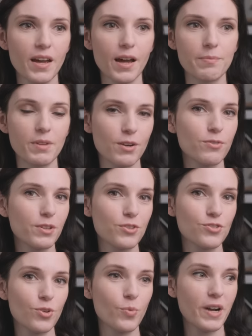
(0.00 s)
I'm not really
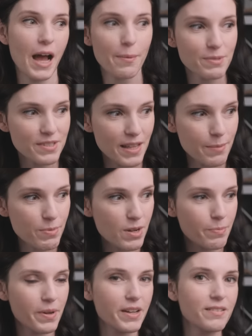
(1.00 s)
sure what happened to that book,
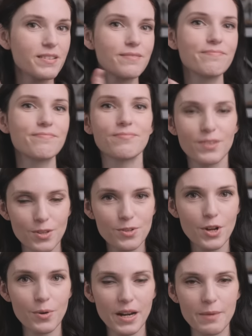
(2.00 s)
but you
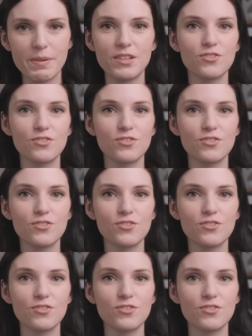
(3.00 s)
know what I mean.